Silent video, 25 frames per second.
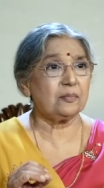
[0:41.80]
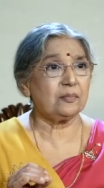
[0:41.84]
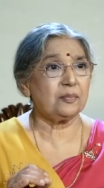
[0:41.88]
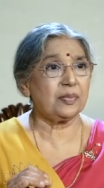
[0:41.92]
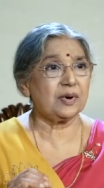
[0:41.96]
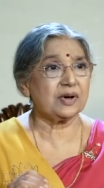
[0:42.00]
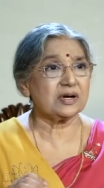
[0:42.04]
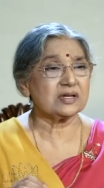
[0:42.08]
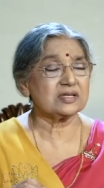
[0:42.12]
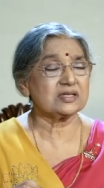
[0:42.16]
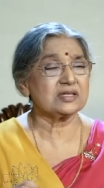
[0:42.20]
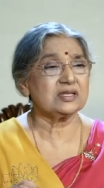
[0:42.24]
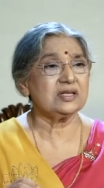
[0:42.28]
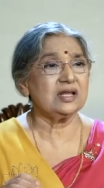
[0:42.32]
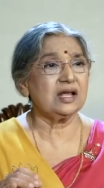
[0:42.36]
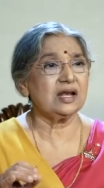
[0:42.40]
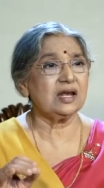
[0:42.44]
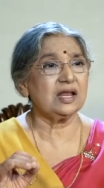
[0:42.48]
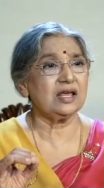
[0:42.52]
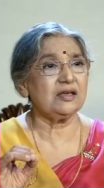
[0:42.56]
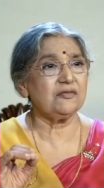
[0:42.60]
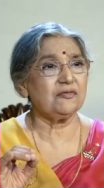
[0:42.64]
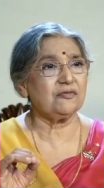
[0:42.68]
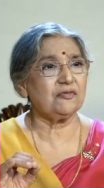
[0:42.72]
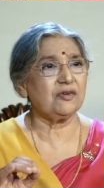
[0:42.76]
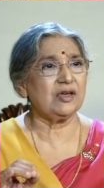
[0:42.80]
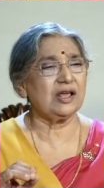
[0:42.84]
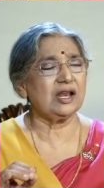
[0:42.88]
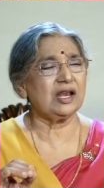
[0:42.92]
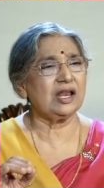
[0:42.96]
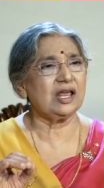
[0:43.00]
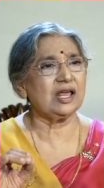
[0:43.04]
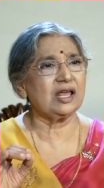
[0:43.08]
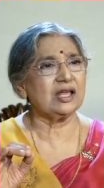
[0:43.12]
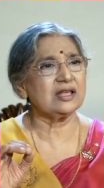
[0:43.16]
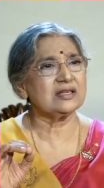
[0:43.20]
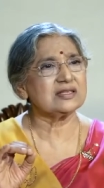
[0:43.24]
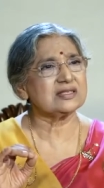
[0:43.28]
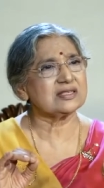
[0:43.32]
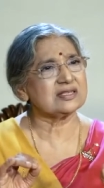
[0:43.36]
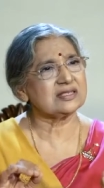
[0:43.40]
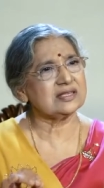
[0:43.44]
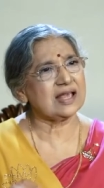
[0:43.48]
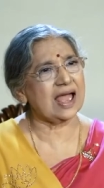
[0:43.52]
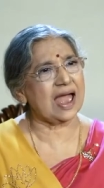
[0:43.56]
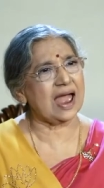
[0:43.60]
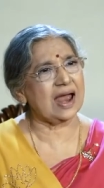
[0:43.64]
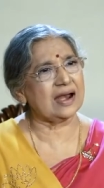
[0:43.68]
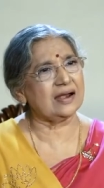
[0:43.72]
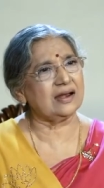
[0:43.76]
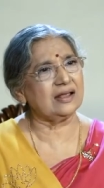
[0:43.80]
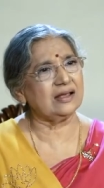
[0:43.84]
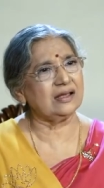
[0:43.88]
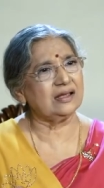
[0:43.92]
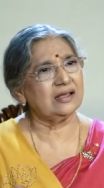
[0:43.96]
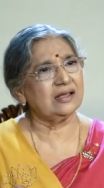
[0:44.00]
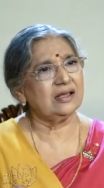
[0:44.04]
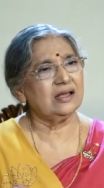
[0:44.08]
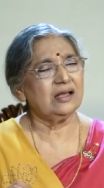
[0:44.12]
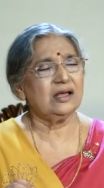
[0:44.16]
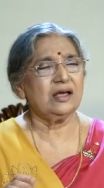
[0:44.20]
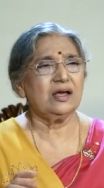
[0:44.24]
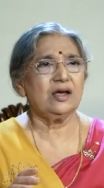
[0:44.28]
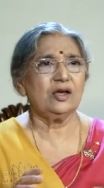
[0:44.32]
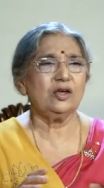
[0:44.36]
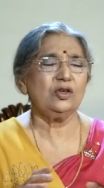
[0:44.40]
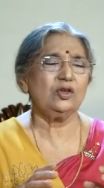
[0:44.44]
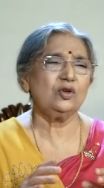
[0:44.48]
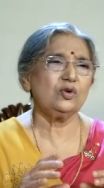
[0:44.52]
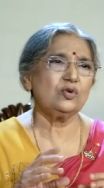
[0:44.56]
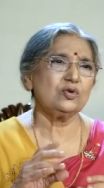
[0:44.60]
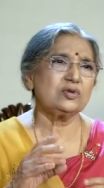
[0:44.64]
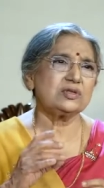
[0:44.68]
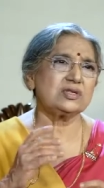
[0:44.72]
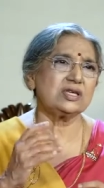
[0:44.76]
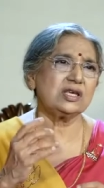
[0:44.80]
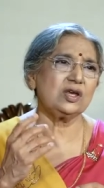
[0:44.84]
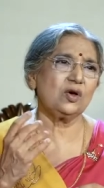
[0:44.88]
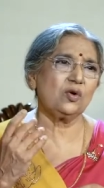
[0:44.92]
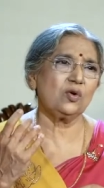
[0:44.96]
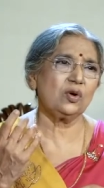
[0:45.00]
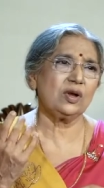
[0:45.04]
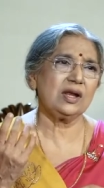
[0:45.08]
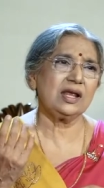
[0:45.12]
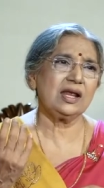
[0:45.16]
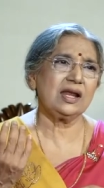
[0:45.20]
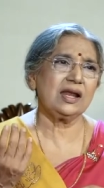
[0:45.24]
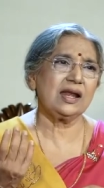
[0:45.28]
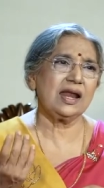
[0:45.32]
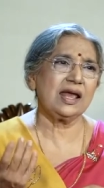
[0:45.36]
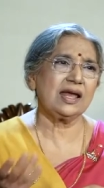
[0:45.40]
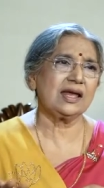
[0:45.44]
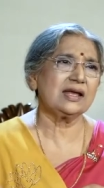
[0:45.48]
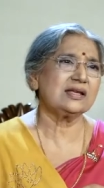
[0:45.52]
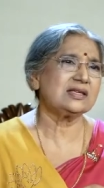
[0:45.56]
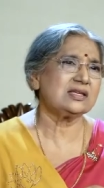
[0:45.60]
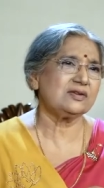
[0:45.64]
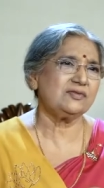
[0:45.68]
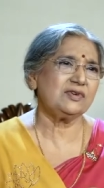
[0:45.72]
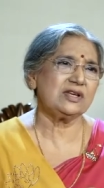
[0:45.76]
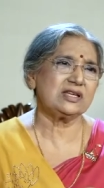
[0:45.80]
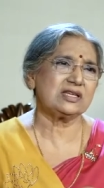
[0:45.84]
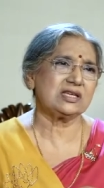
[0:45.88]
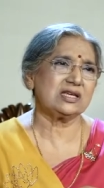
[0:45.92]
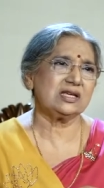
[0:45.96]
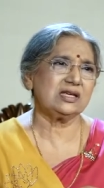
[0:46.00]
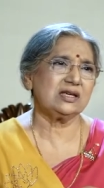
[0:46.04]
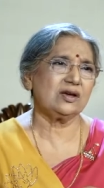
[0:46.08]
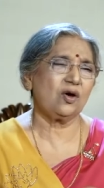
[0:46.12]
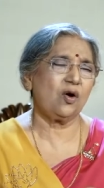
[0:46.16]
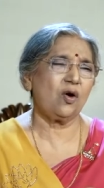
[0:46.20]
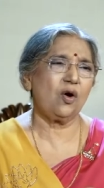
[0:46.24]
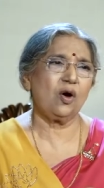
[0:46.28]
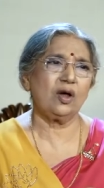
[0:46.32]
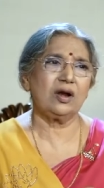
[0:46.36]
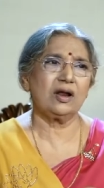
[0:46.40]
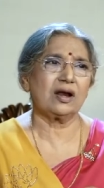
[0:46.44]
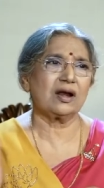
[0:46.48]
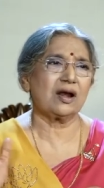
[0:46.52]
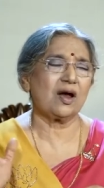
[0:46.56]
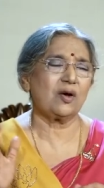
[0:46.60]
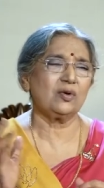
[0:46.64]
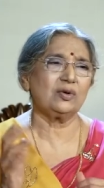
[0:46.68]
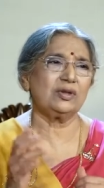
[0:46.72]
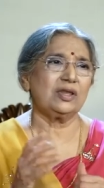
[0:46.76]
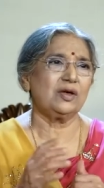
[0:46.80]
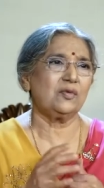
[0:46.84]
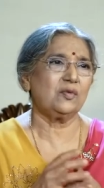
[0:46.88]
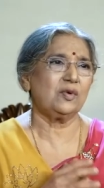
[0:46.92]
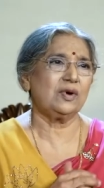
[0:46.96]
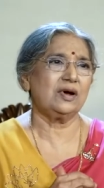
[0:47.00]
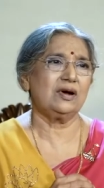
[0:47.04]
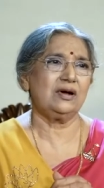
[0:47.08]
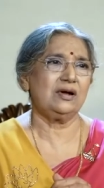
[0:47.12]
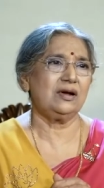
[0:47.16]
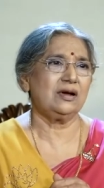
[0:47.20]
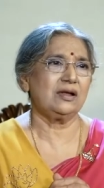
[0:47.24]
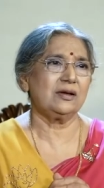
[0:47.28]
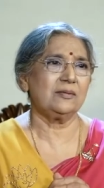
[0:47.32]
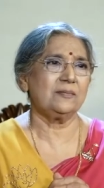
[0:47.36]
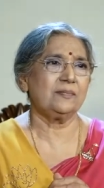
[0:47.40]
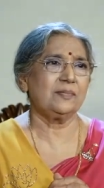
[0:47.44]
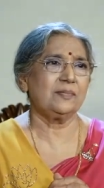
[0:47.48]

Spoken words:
personally feeling sad. You see only negativity all around the world.